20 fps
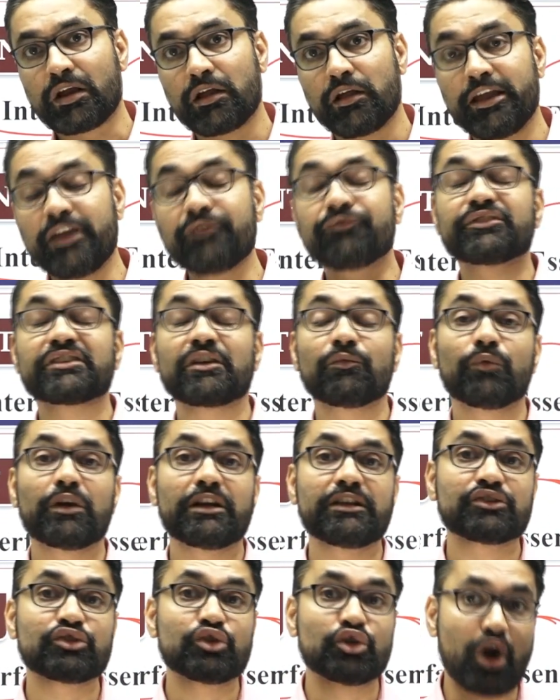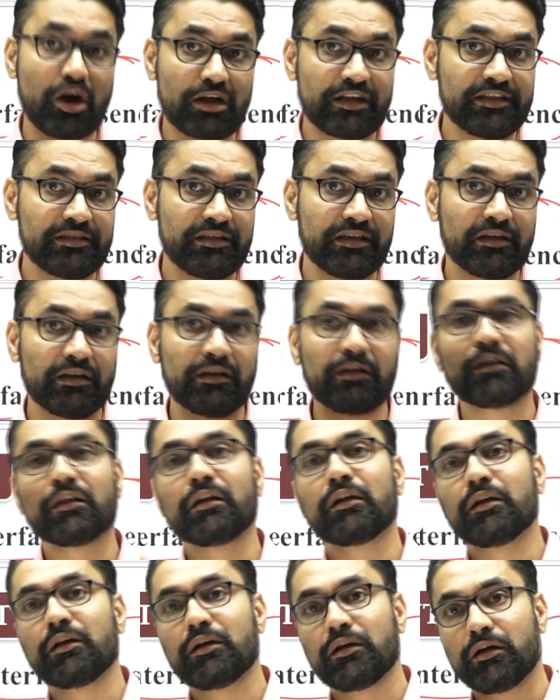If someone is not ethical,
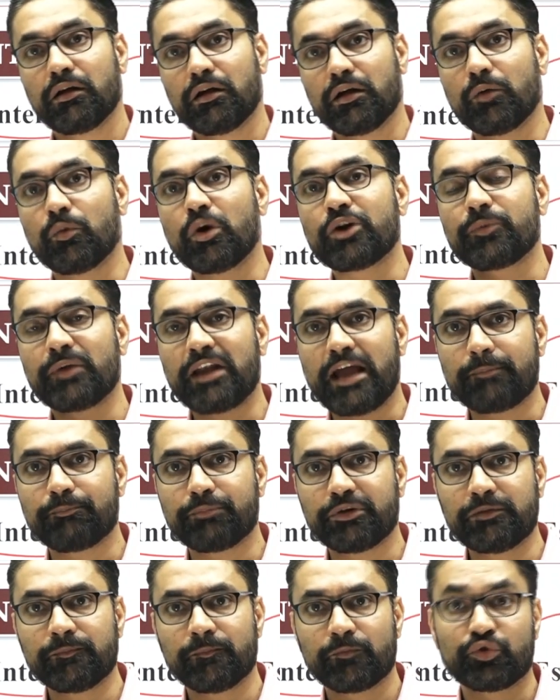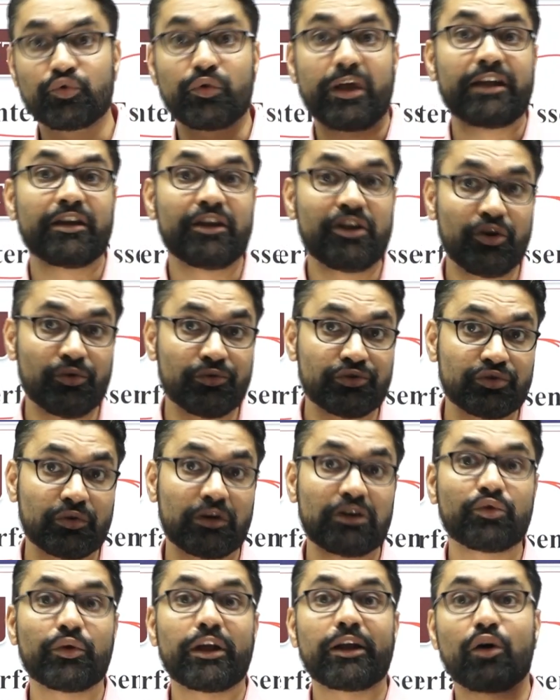what will happen to an individual,
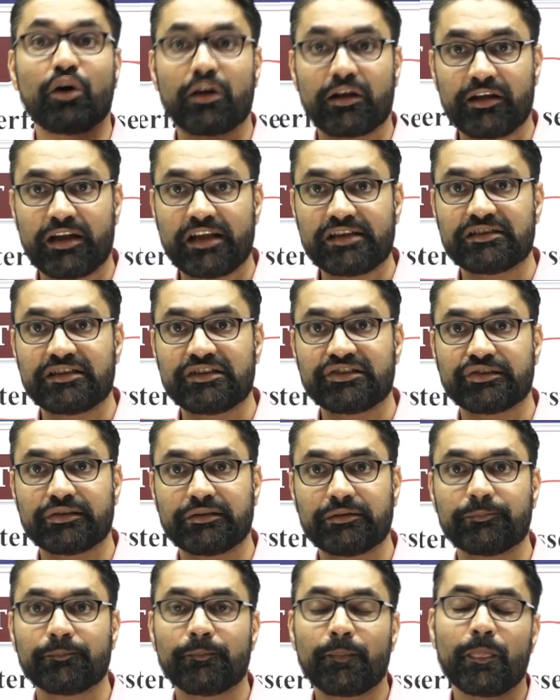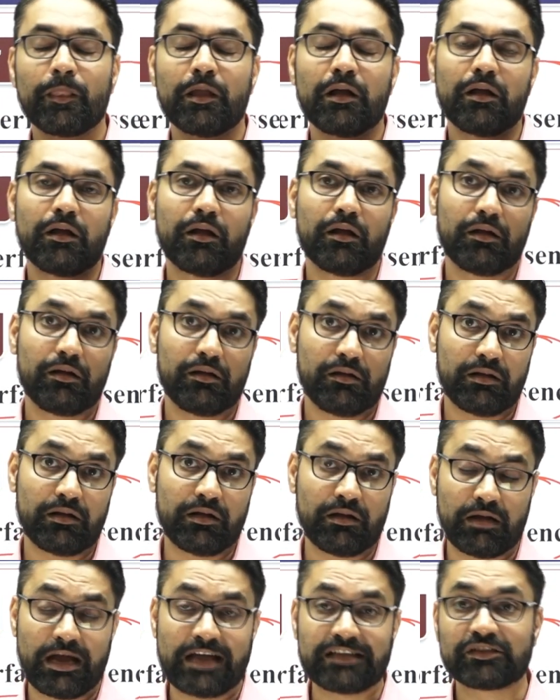to an organization
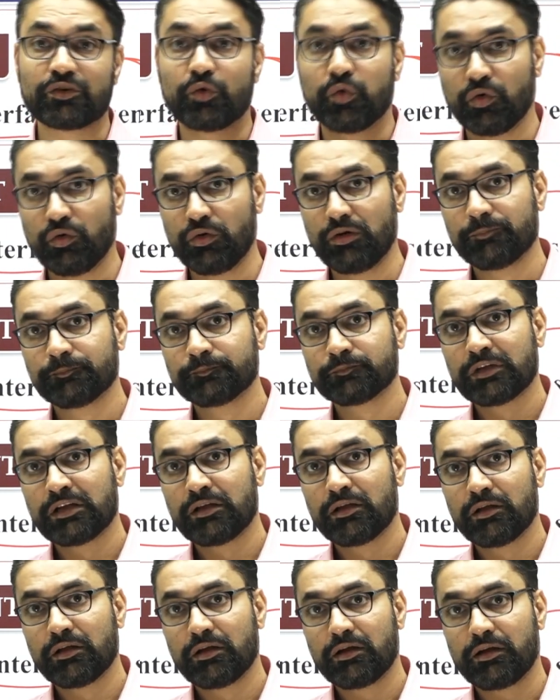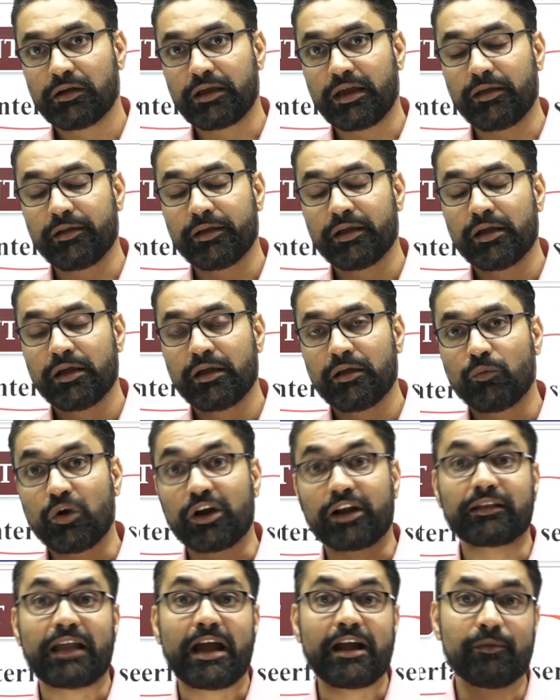as a whole? Okay, what
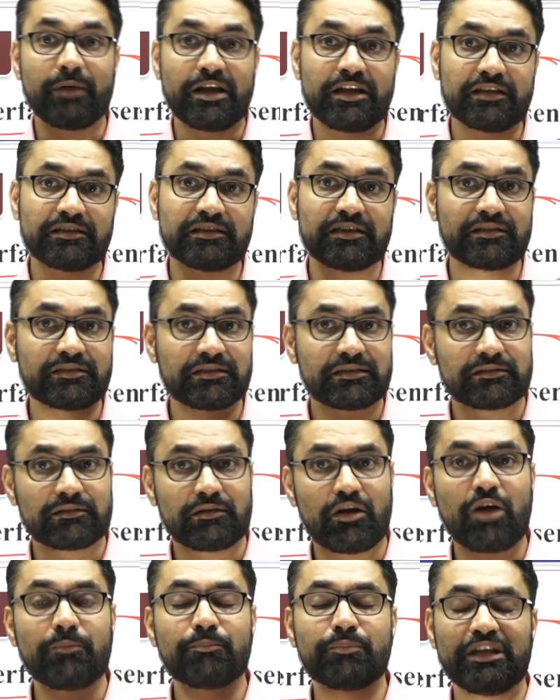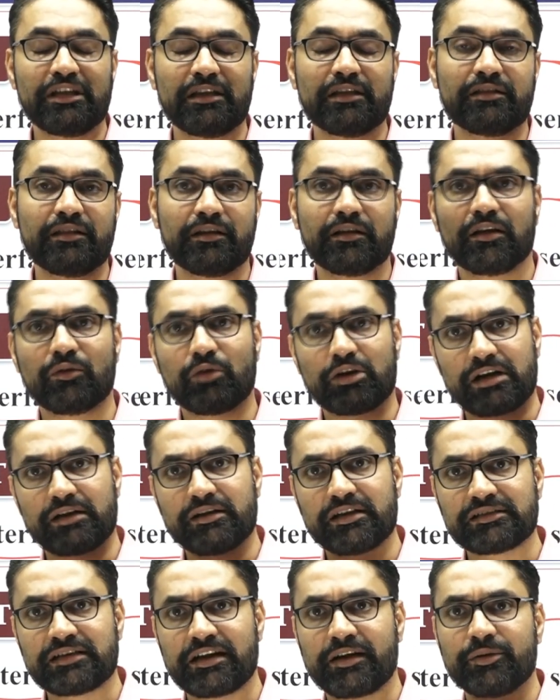are the advantages of being ethical? What are
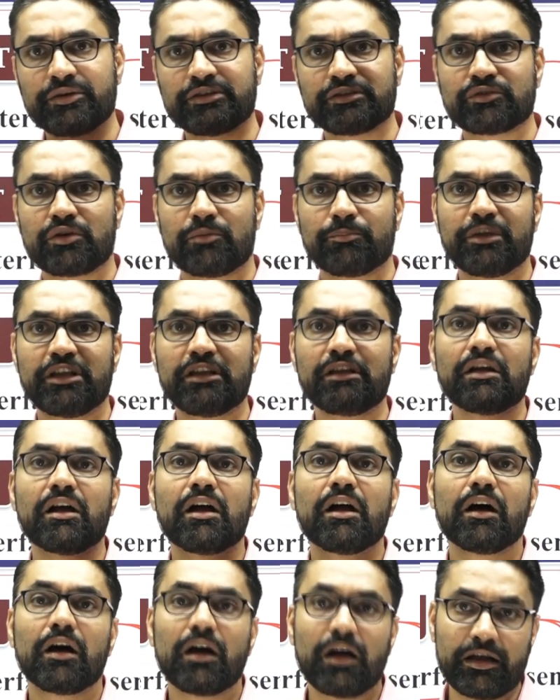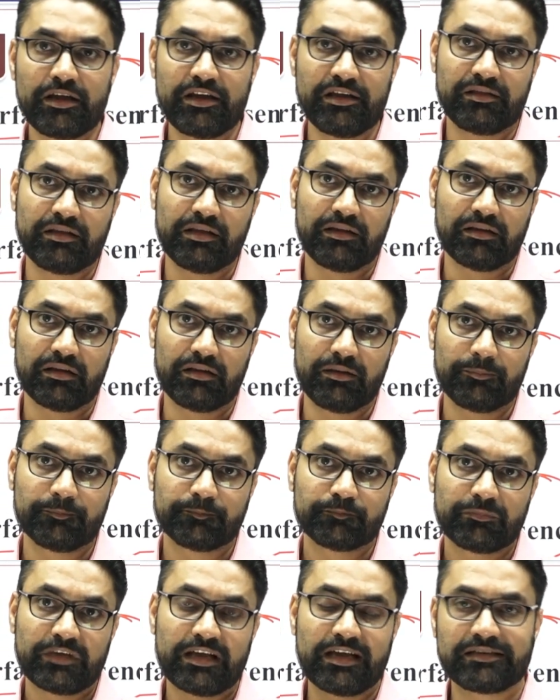disadvantages of being unethical,
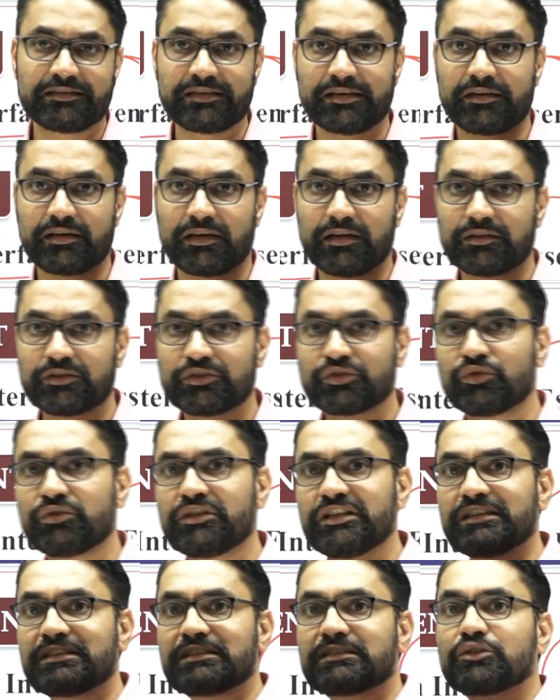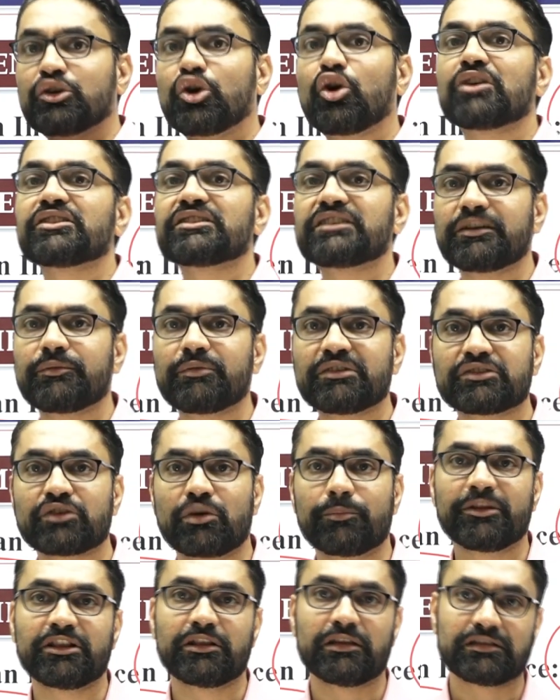etc. So these consequences
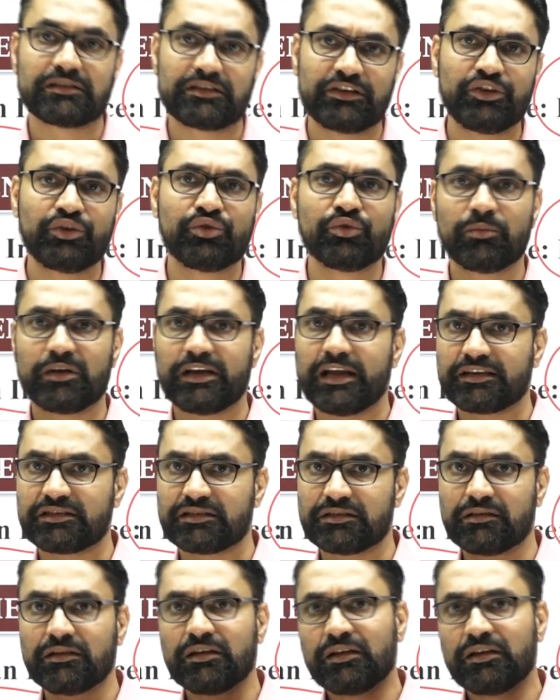of ethics in human action.